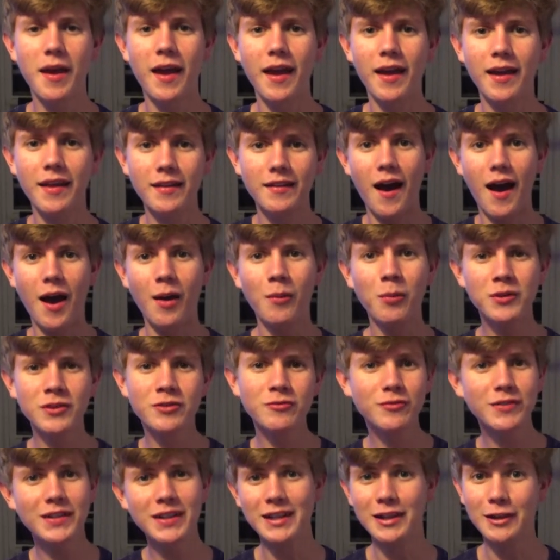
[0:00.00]
and I
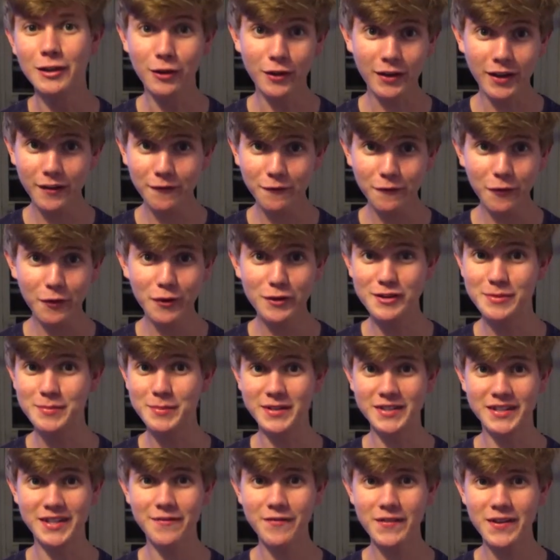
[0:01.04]
wasn't really looking for it
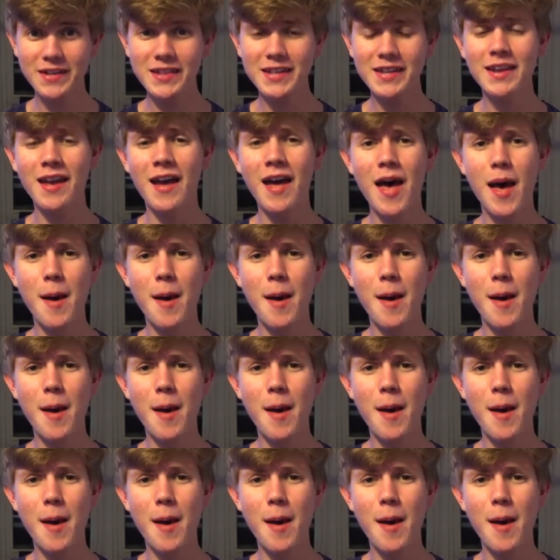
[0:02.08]
specifically,